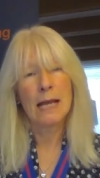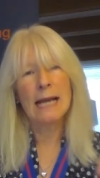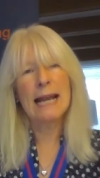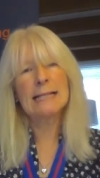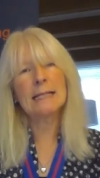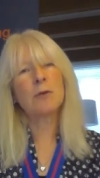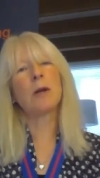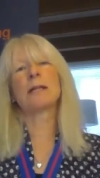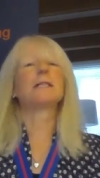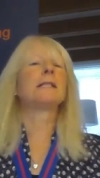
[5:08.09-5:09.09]
And as
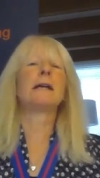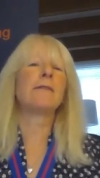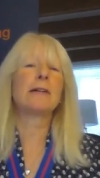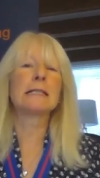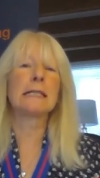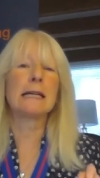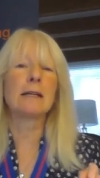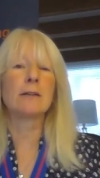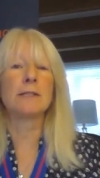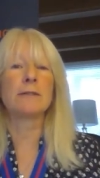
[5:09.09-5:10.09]
equality, diversity and
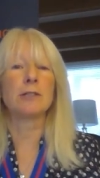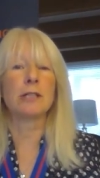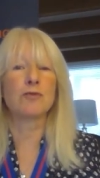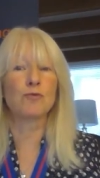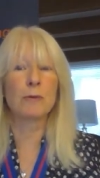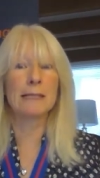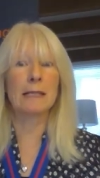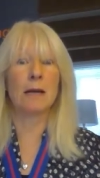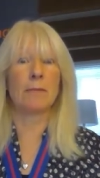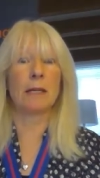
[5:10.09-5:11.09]
inclusivity has risen
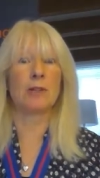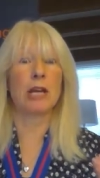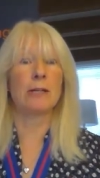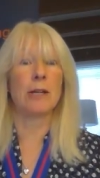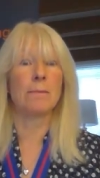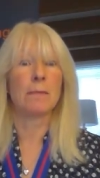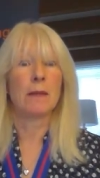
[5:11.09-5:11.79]
up the agenda